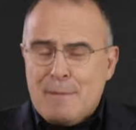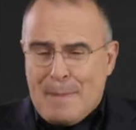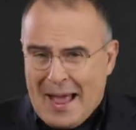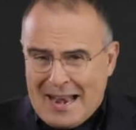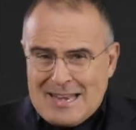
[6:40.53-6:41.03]
the
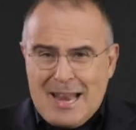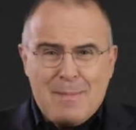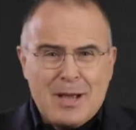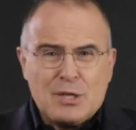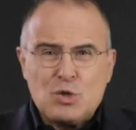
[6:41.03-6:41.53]

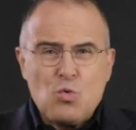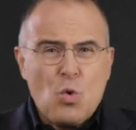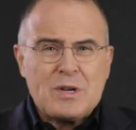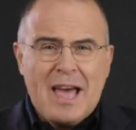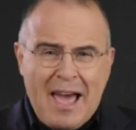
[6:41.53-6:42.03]
pandemic has
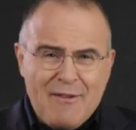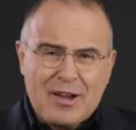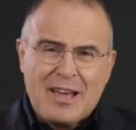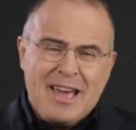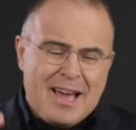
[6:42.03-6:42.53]
wrought
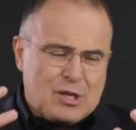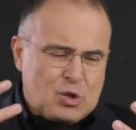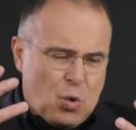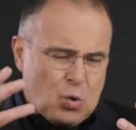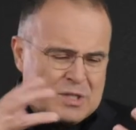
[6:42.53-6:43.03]
havoc and has
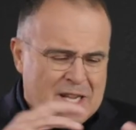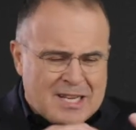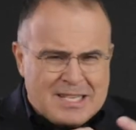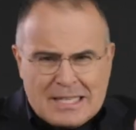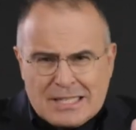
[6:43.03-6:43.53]
caused
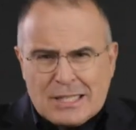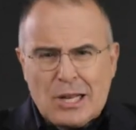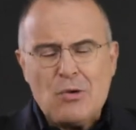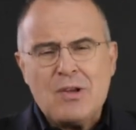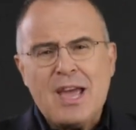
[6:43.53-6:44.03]

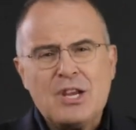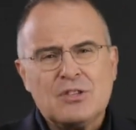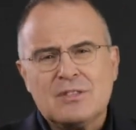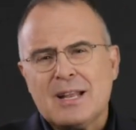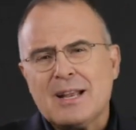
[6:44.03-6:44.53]

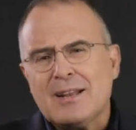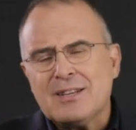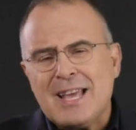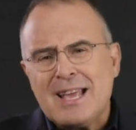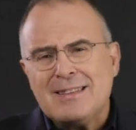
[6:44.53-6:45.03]
dislocations that are going
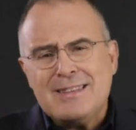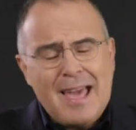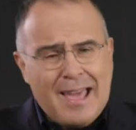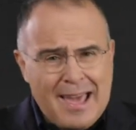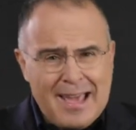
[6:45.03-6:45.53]
to take
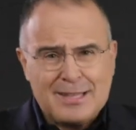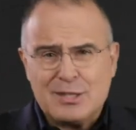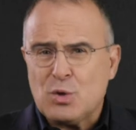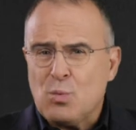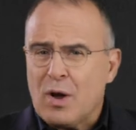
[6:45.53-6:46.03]

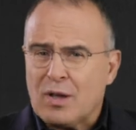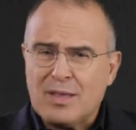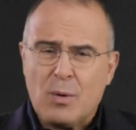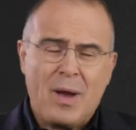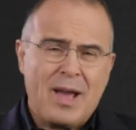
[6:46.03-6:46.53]
decades to work
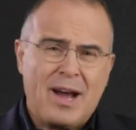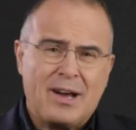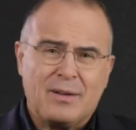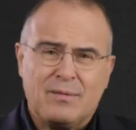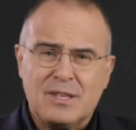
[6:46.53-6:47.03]
their way
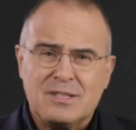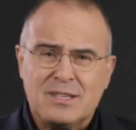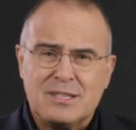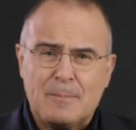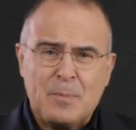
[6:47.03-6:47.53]
out of the
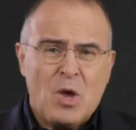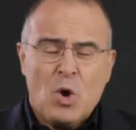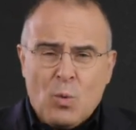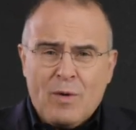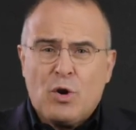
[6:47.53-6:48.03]
system.
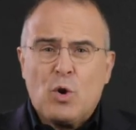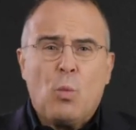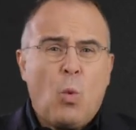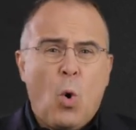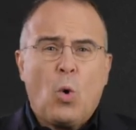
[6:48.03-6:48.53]
We've got a
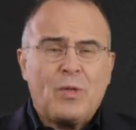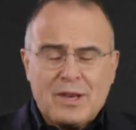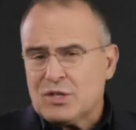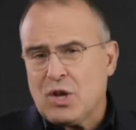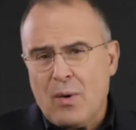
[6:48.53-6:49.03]
war
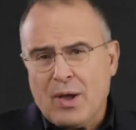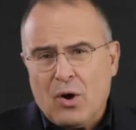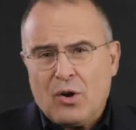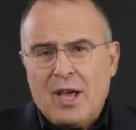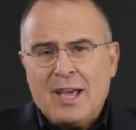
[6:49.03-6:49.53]
that is going
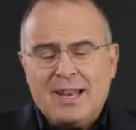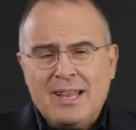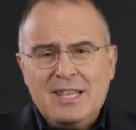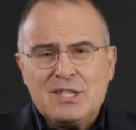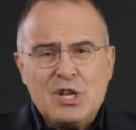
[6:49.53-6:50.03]
on
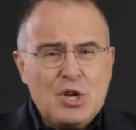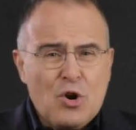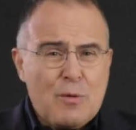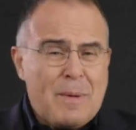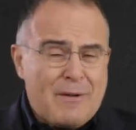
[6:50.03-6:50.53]
in Eastern
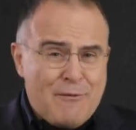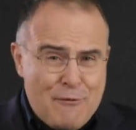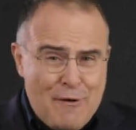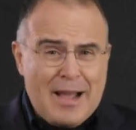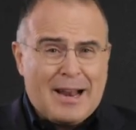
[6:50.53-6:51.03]
Europe, and
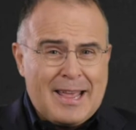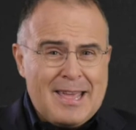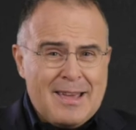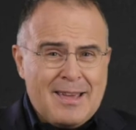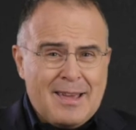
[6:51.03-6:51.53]

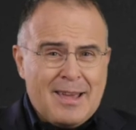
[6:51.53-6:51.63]
frankly,